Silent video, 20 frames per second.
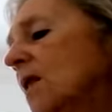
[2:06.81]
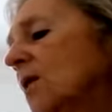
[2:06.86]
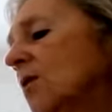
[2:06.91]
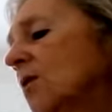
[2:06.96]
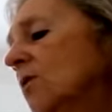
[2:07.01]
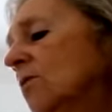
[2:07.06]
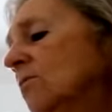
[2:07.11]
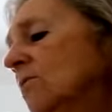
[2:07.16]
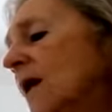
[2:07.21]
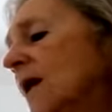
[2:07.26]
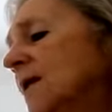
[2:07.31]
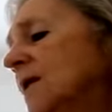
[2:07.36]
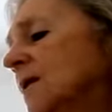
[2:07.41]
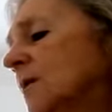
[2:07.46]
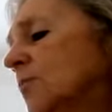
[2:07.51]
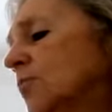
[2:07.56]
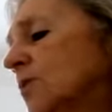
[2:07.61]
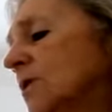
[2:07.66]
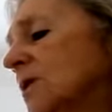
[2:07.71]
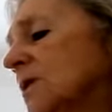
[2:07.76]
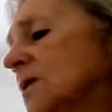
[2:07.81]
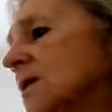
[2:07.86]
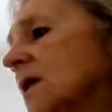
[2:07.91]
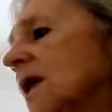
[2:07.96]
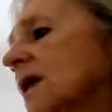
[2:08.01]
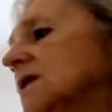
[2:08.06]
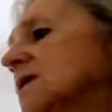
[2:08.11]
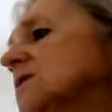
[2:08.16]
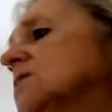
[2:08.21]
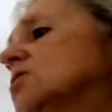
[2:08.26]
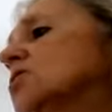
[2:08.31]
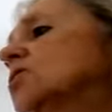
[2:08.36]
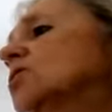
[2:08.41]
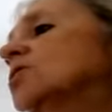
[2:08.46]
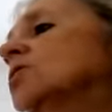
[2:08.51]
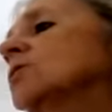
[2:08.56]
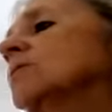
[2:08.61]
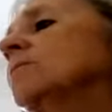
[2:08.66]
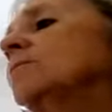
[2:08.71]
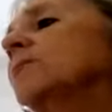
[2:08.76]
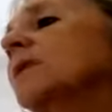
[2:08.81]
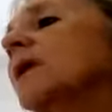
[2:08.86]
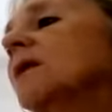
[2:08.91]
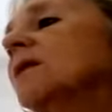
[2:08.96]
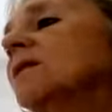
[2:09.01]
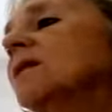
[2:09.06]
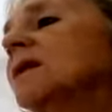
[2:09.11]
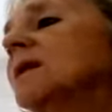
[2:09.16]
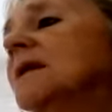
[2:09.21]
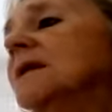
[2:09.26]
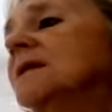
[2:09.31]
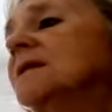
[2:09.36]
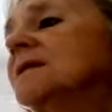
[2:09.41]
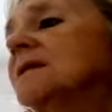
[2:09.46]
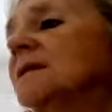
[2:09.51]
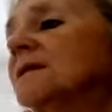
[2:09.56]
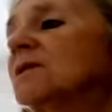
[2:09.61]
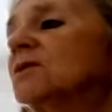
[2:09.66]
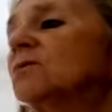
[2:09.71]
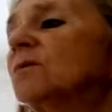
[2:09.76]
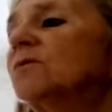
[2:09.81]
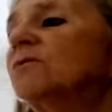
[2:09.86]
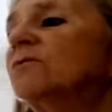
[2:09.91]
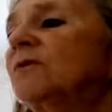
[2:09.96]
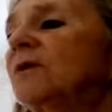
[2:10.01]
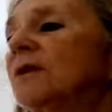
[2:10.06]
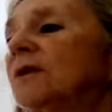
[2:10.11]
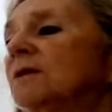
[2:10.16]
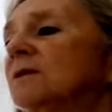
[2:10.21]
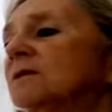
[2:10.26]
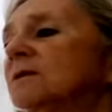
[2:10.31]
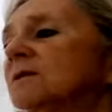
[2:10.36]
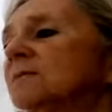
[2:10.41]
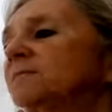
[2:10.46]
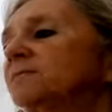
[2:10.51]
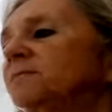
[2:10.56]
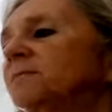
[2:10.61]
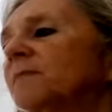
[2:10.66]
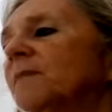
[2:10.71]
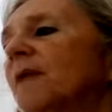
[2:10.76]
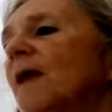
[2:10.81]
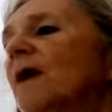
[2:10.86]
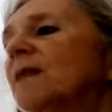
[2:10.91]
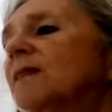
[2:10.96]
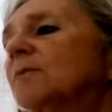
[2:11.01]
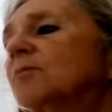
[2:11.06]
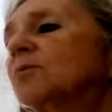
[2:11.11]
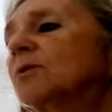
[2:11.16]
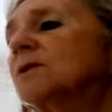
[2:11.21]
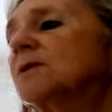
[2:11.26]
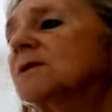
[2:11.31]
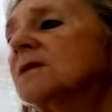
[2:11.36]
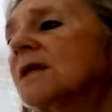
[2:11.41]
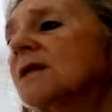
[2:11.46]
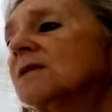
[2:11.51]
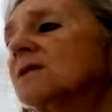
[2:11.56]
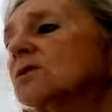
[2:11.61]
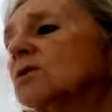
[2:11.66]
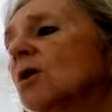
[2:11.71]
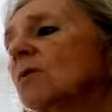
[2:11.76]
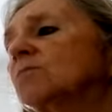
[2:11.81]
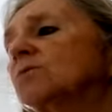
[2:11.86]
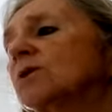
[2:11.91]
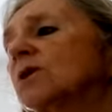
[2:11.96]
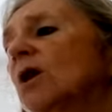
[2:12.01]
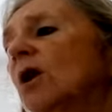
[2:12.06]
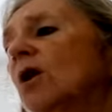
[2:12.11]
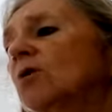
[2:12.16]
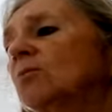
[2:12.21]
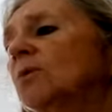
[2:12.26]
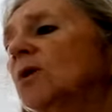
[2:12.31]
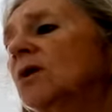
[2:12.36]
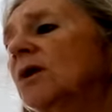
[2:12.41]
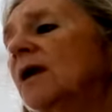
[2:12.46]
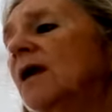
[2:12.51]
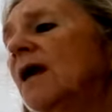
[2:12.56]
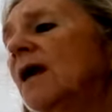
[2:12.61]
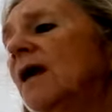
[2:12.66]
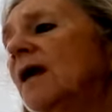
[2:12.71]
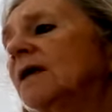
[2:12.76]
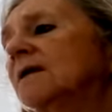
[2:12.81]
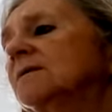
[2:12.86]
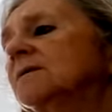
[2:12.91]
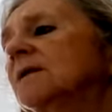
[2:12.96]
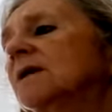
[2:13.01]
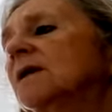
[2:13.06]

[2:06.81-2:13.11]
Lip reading: Conrad and the princess took the geese into a field, and the princess stopped to comb her hair.